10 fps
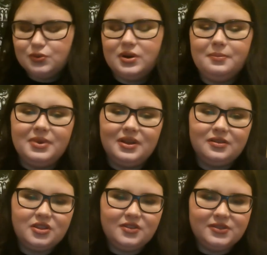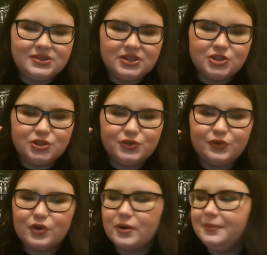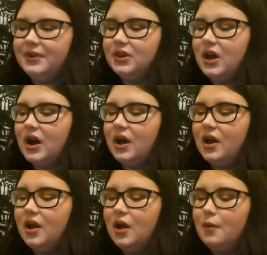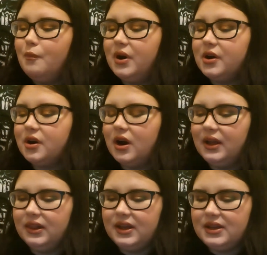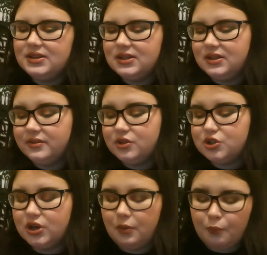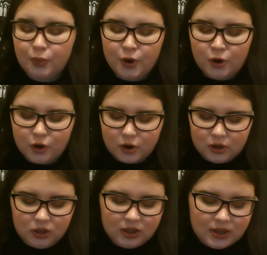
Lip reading: one being the Physicians Formula Butter Highlight in the shade Pearl.